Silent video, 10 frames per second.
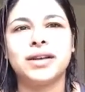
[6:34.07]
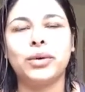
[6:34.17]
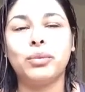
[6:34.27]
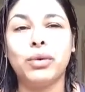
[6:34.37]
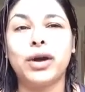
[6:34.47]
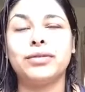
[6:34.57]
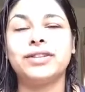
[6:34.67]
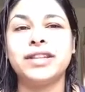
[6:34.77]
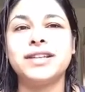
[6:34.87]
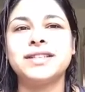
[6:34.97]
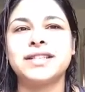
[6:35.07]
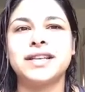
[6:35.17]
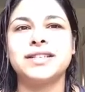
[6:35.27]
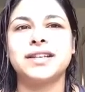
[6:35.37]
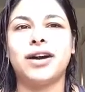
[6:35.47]
It won't. These
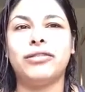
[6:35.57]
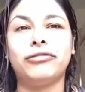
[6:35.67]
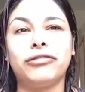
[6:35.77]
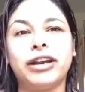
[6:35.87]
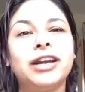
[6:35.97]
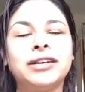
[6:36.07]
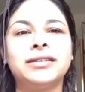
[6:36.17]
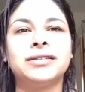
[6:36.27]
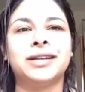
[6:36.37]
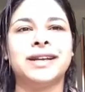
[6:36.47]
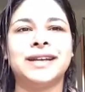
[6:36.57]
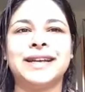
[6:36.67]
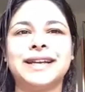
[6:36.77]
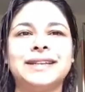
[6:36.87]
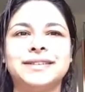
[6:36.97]
things are real
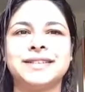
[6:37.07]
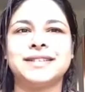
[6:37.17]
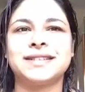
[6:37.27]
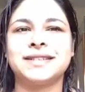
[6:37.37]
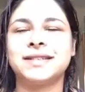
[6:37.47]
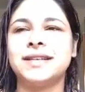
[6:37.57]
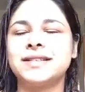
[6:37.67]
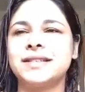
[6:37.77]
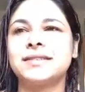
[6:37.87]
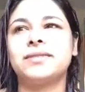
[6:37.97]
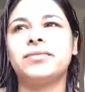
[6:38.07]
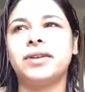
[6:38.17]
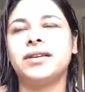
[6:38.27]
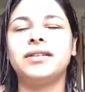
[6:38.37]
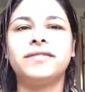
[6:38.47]
illnesses. These things are
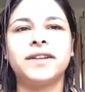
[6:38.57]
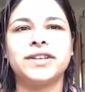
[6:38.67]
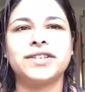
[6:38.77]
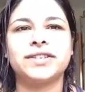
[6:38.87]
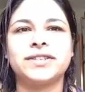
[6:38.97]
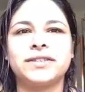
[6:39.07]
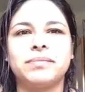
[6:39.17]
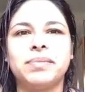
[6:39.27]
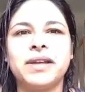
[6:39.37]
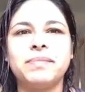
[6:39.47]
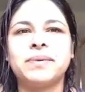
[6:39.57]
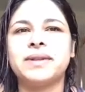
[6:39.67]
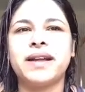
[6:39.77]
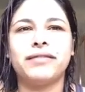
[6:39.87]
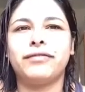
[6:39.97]
real afflictions that
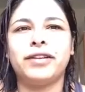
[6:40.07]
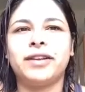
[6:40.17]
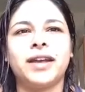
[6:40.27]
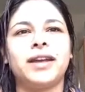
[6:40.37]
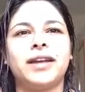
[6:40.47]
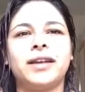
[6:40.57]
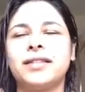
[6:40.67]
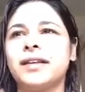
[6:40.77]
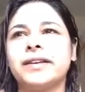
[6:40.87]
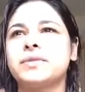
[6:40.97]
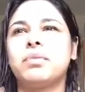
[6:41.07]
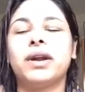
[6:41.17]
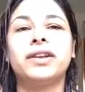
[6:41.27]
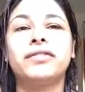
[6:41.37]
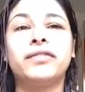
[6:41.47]
people every day, I think it's
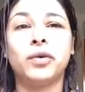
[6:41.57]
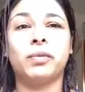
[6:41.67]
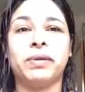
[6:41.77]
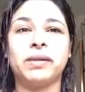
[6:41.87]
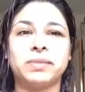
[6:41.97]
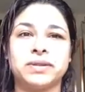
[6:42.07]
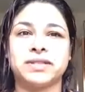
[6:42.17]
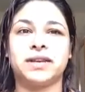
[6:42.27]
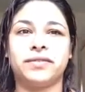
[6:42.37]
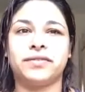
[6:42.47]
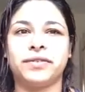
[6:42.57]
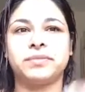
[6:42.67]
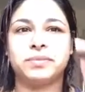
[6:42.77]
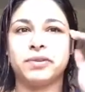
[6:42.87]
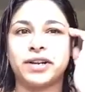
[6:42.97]
1 in 4 people suffer from
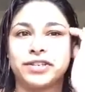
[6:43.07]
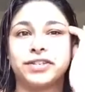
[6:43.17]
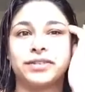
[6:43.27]
depression.